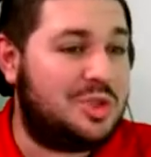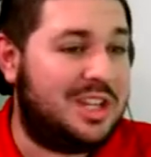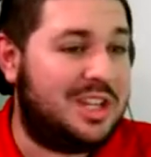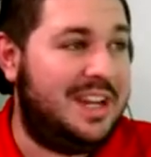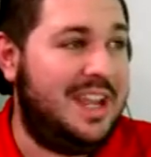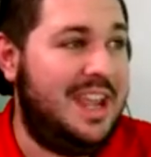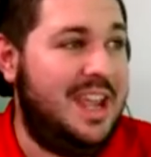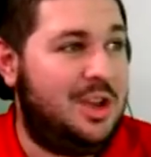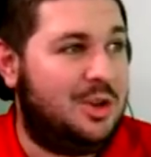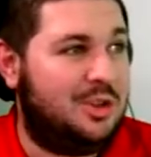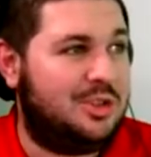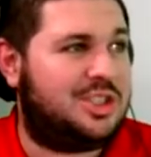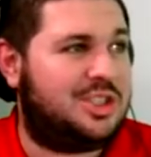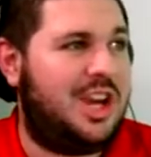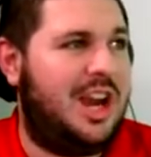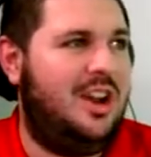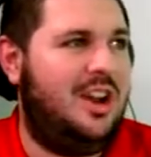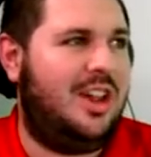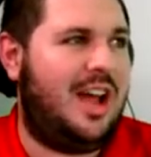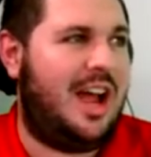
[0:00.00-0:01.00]
was an Eagles
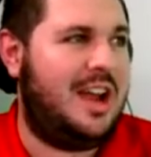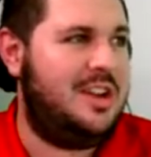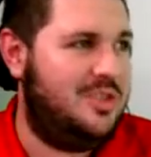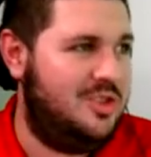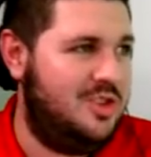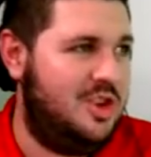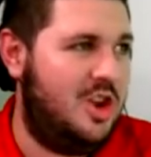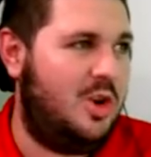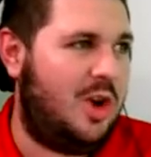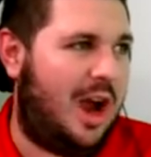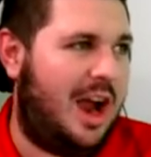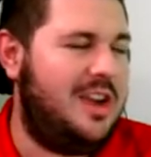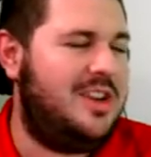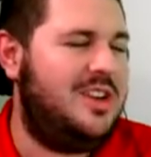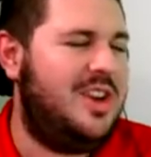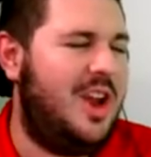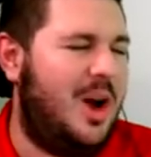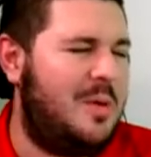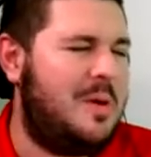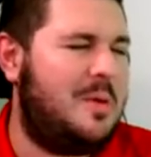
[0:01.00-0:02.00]
channel, I know I
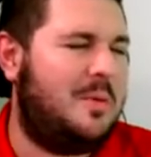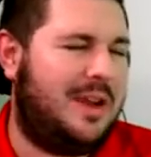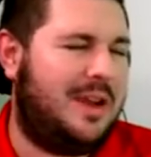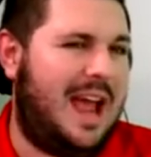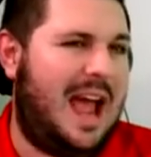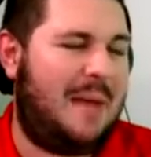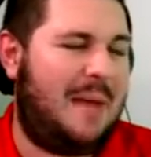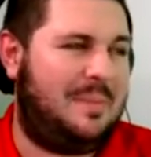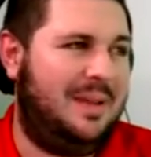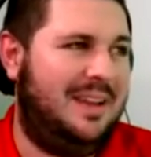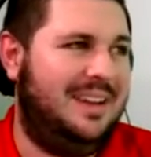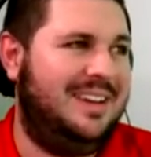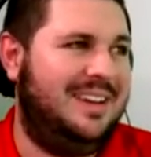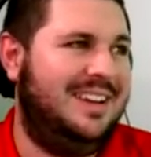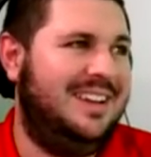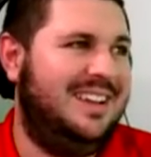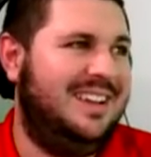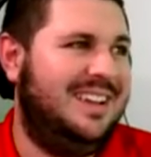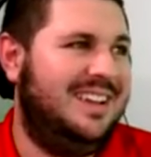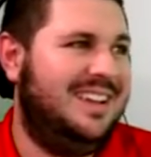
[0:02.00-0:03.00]
know Shut it would up. happen.
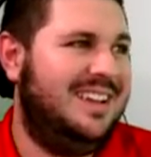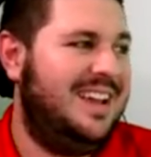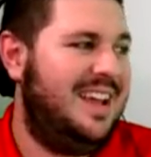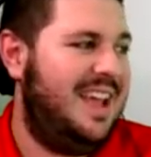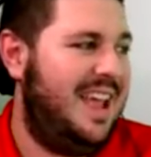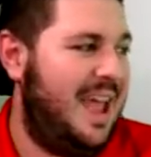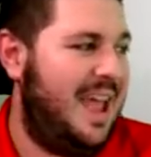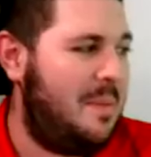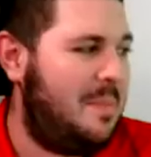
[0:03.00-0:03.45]
I hate you so it much.